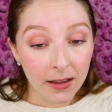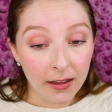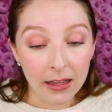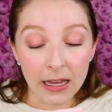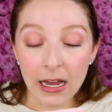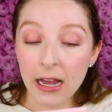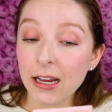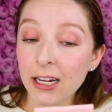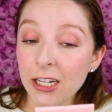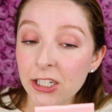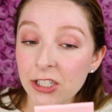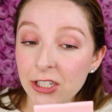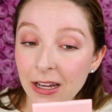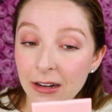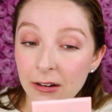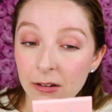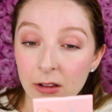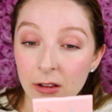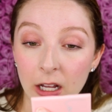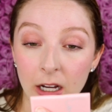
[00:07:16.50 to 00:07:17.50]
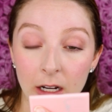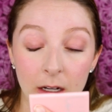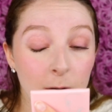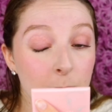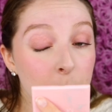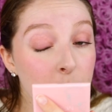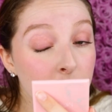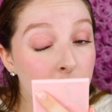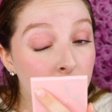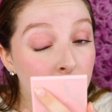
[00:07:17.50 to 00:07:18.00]
eyeshadow look.
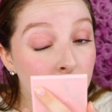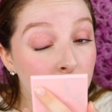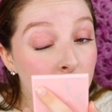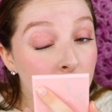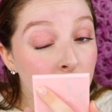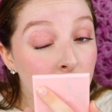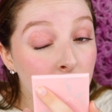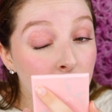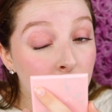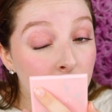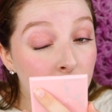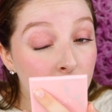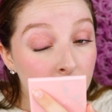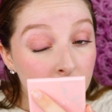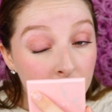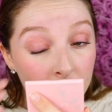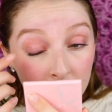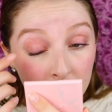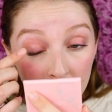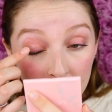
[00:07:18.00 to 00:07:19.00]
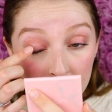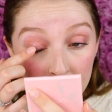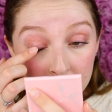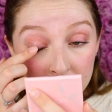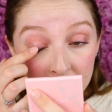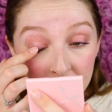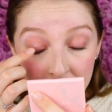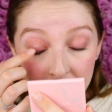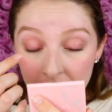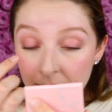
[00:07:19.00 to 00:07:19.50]
And I'm
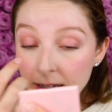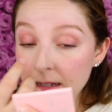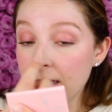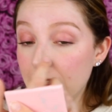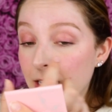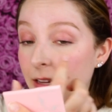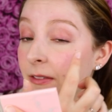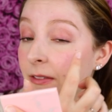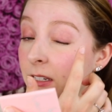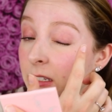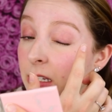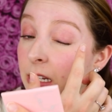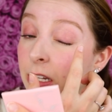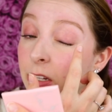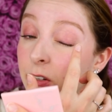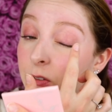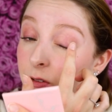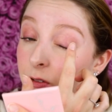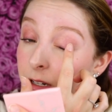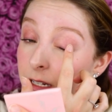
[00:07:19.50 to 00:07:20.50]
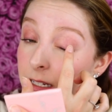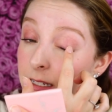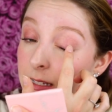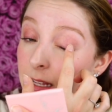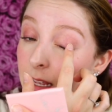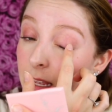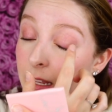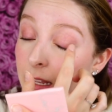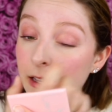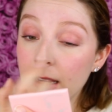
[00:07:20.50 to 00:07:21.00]
checking to see if there's any
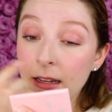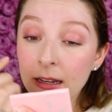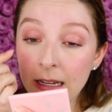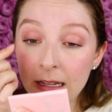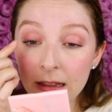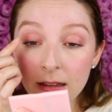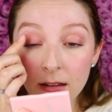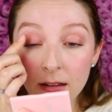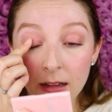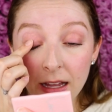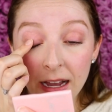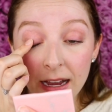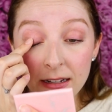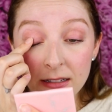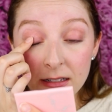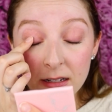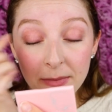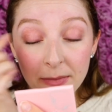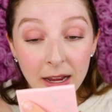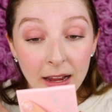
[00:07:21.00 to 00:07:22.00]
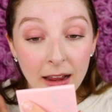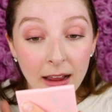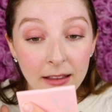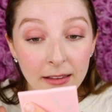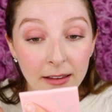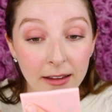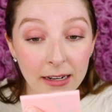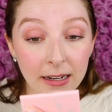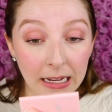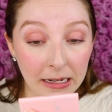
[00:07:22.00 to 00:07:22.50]
creasing in the lines in my
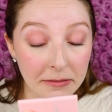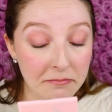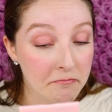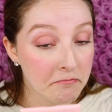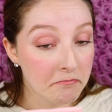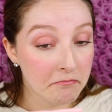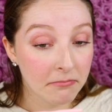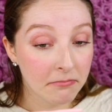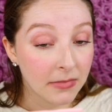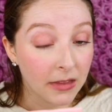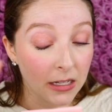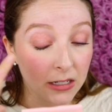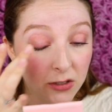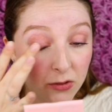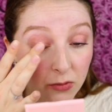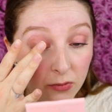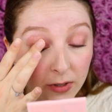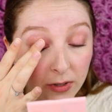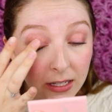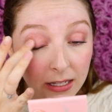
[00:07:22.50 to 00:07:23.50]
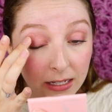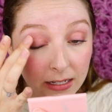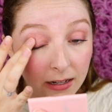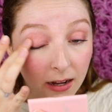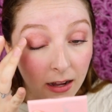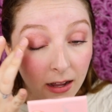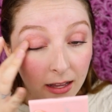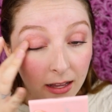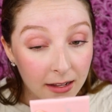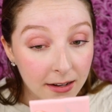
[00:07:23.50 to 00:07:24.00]
eyelid and there's really
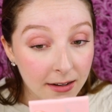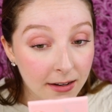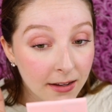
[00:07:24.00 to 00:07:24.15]
not.